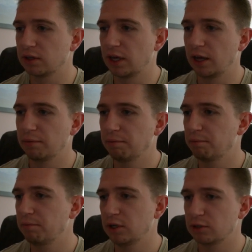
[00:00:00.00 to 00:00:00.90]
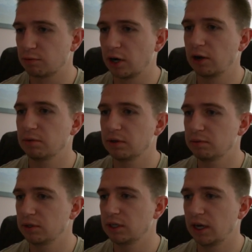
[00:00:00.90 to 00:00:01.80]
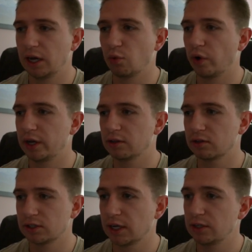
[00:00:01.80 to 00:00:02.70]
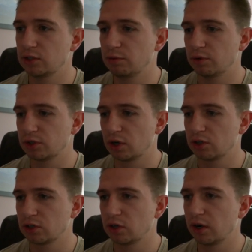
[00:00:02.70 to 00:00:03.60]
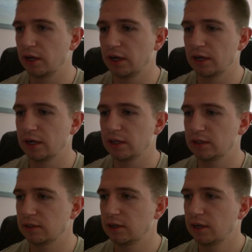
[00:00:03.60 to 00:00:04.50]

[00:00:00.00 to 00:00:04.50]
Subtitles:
that is probably a regular size supercharger, and